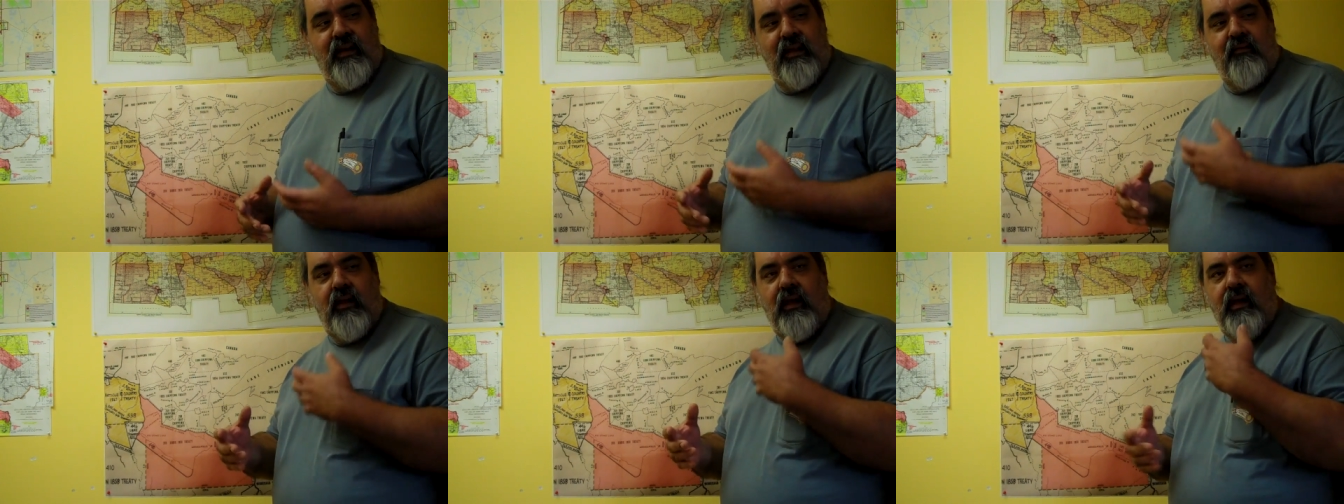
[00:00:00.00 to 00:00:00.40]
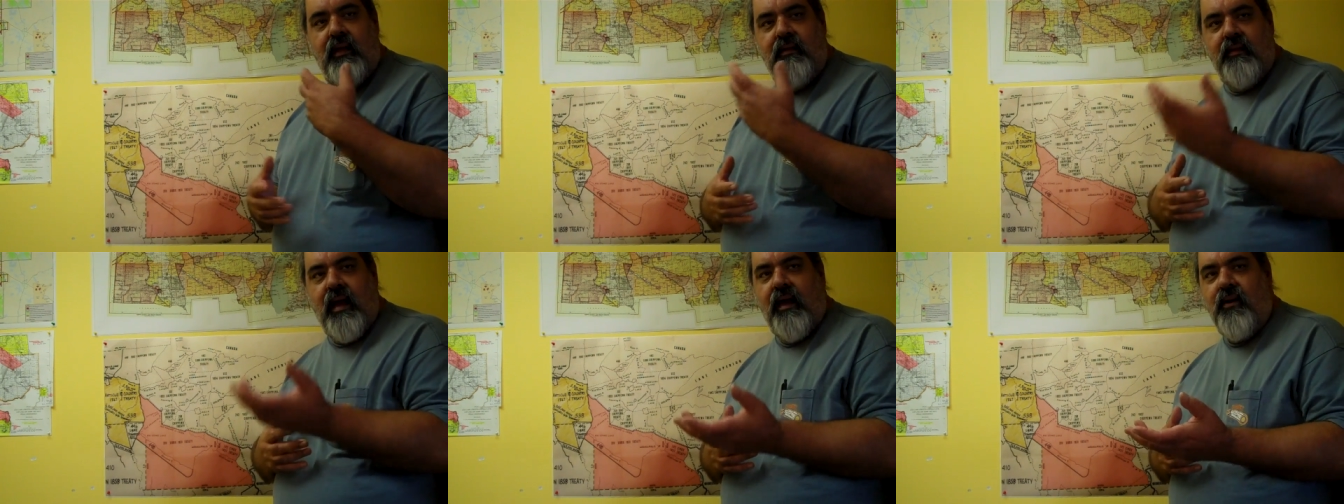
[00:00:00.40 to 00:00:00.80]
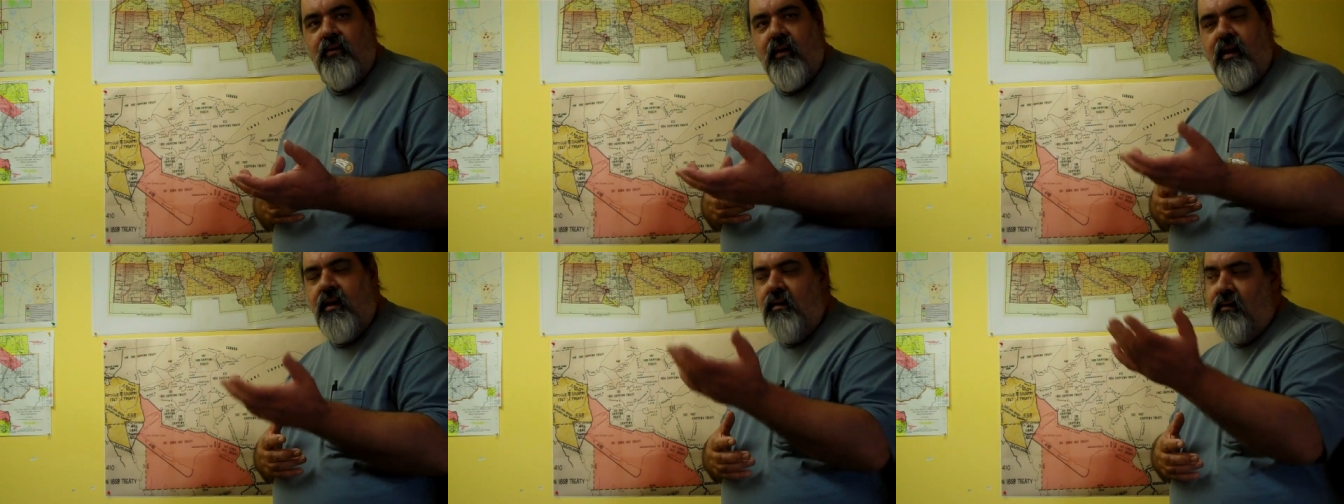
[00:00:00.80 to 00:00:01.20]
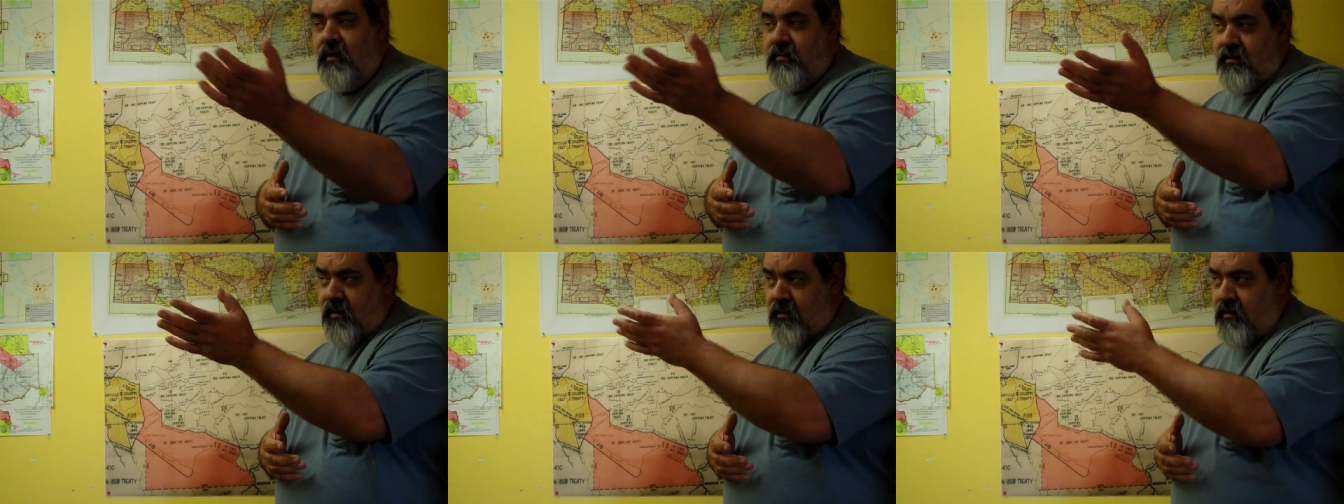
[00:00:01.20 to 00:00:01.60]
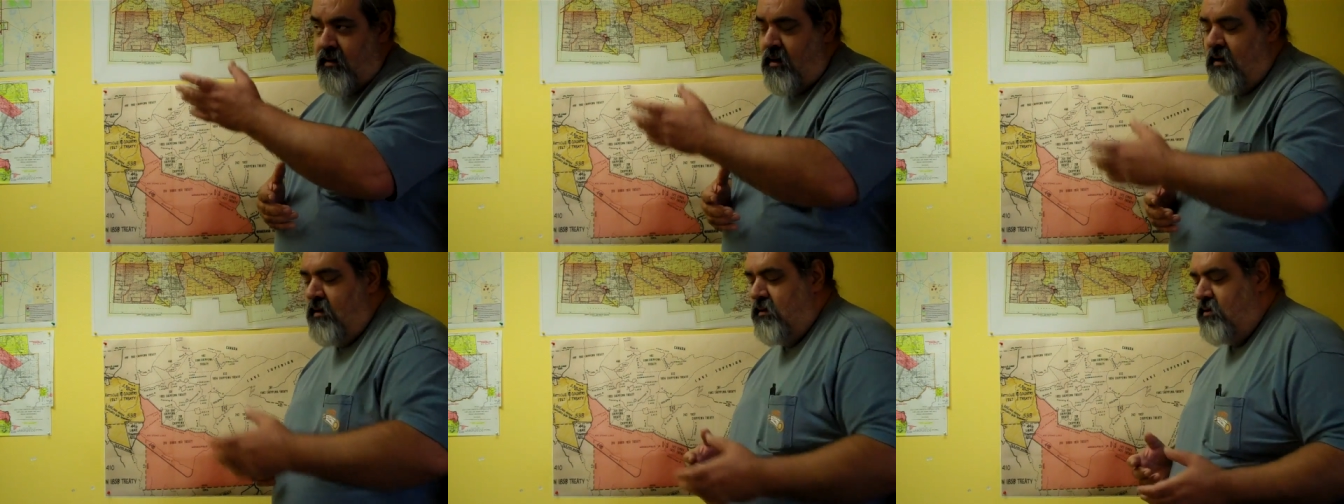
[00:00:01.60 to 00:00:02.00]
They couldn't even get that credit unless
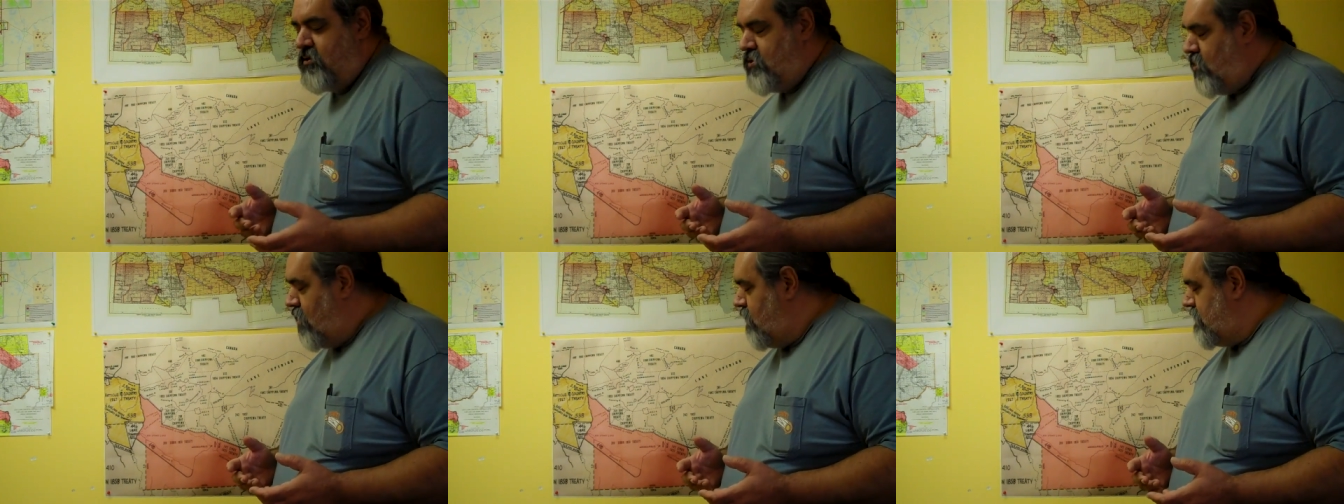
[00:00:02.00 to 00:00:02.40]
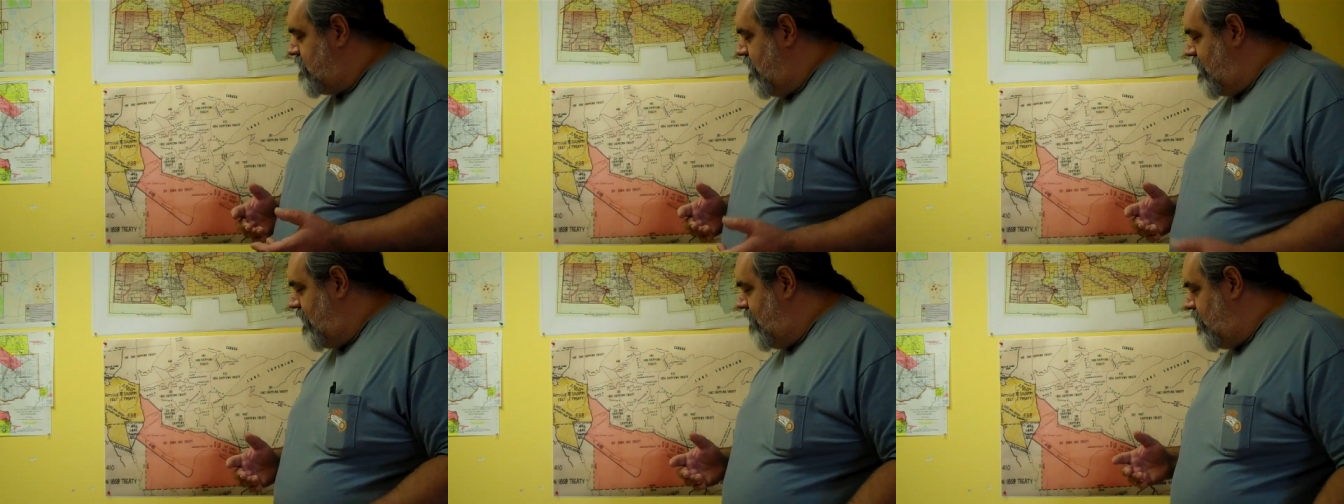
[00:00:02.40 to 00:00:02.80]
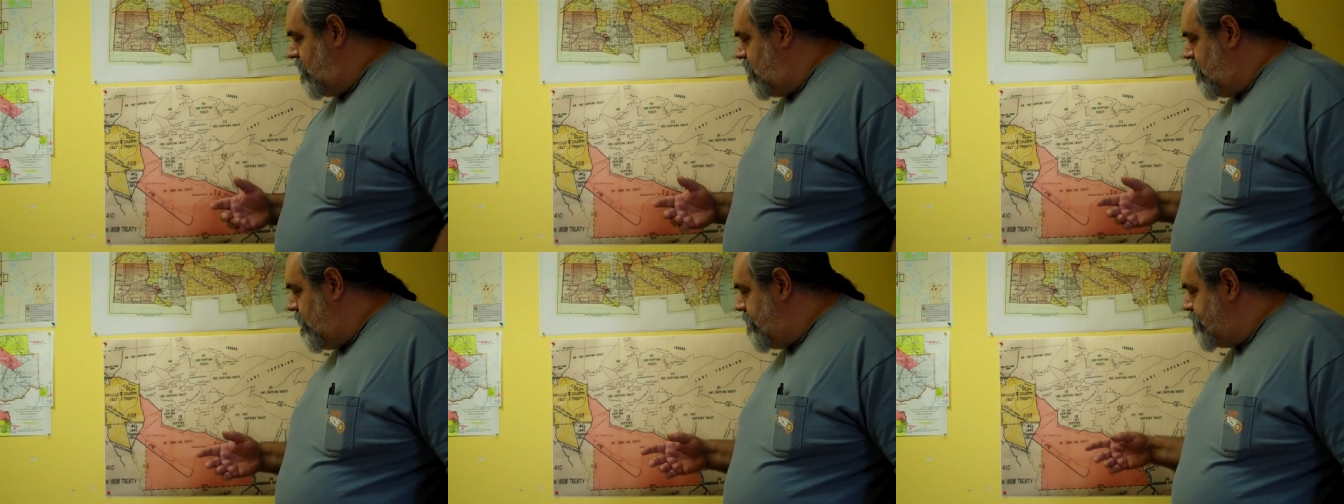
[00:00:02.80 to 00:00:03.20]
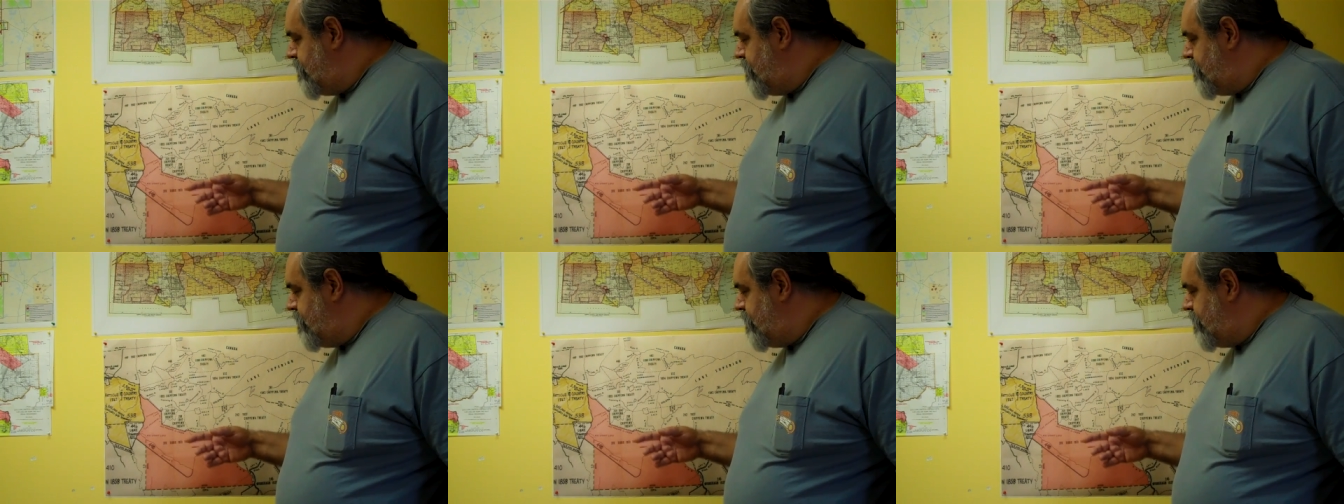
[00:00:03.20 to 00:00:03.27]
the, the store was going to give it